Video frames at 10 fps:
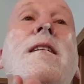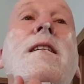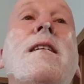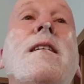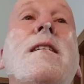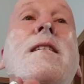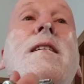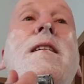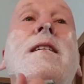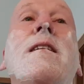
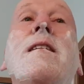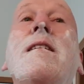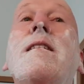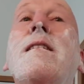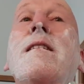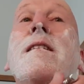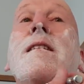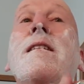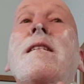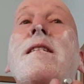
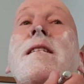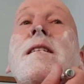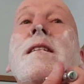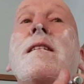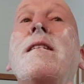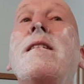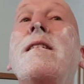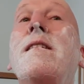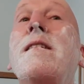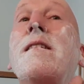
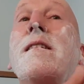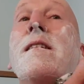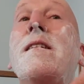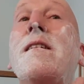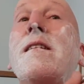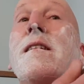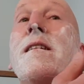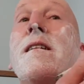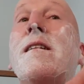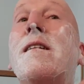
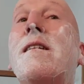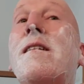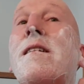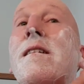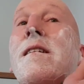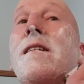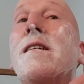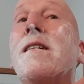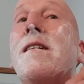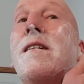
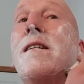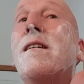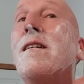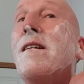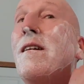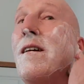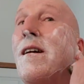Nobody speaks.